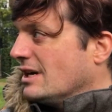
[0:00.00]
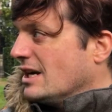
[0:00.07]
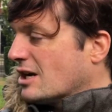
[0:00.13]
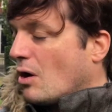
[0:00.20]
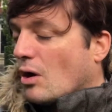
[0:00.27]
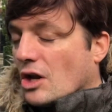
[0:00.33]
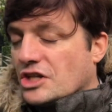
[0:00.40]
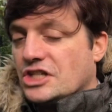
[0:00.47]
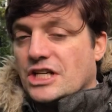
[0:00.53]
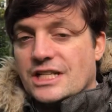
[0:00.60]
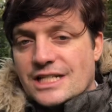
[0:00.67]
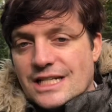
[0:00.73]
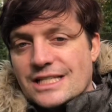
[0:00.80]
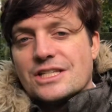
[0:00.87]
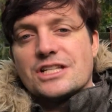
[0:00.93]

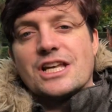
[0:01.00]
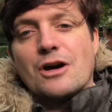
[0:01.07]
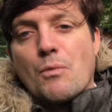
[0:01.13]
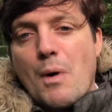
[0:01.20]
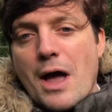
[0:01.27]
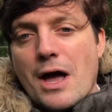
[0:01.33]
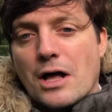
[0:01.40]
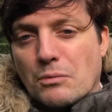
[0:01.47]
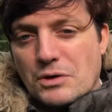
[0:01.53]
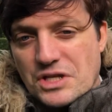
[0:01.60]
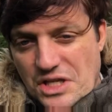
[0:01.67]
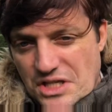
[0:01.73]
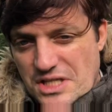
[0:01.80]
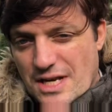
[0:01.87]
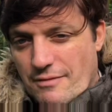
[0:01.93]
ecology didn't sit well
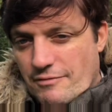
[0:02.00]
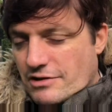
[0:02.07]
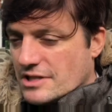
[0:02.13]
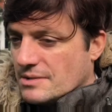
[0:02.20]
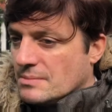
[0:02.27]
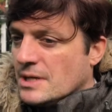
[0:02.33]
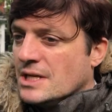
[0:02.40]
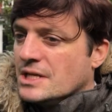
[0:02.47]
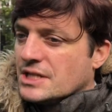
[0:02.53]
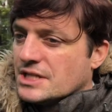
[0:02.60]
with conservatism,